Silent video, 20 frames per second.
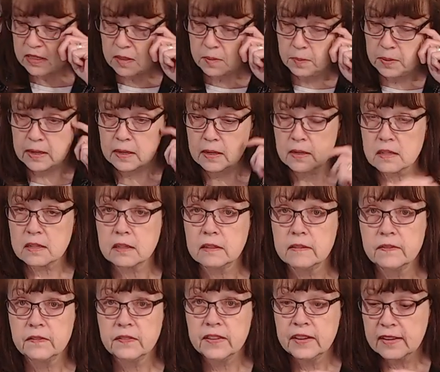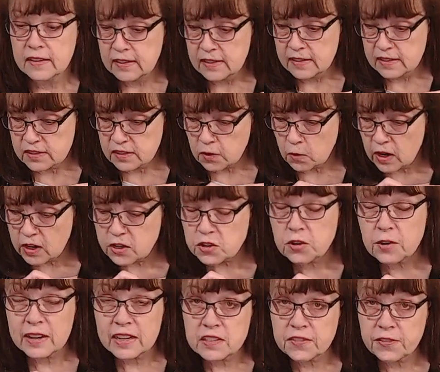a bit so our
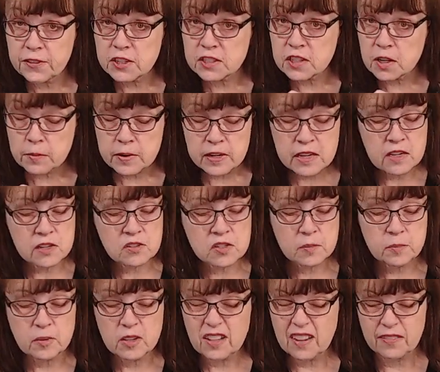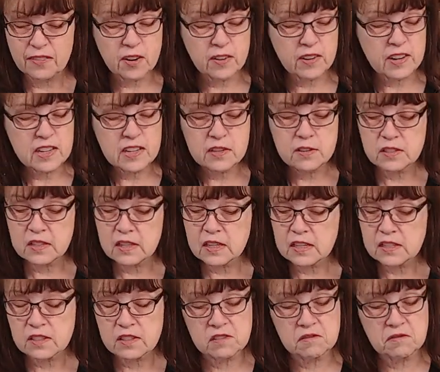transfers are reusable. I've already used
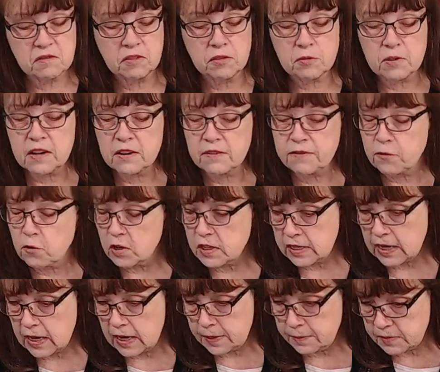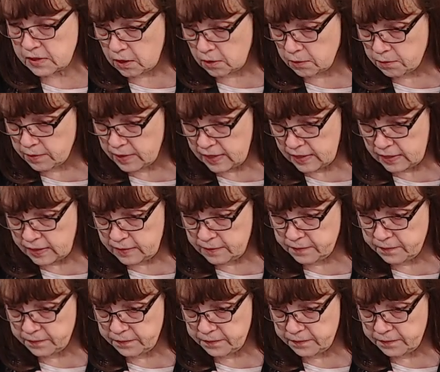this three or four times already.